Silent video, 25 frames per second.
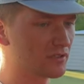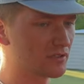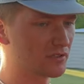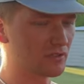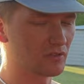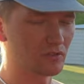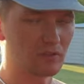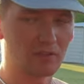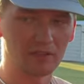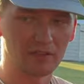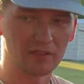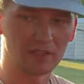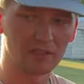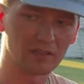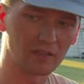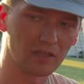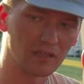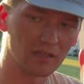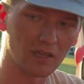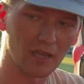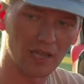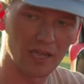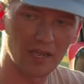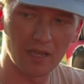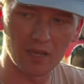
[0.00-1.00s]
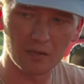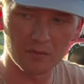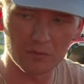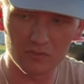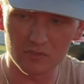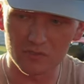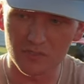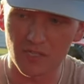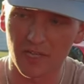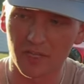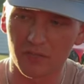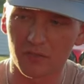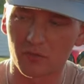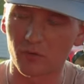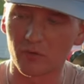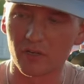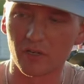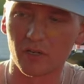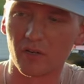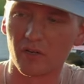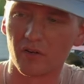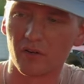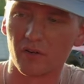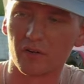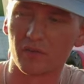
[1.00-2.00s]
So, and then the amps is like
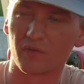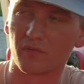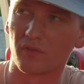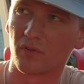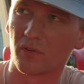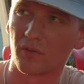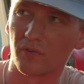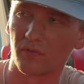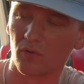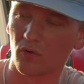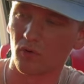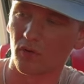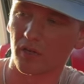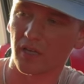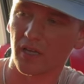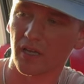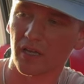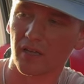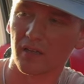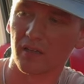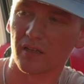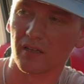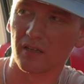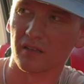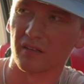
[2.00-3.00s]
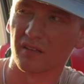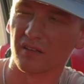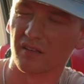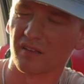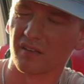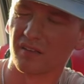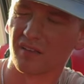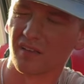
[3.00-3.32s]
300 for the 4K, and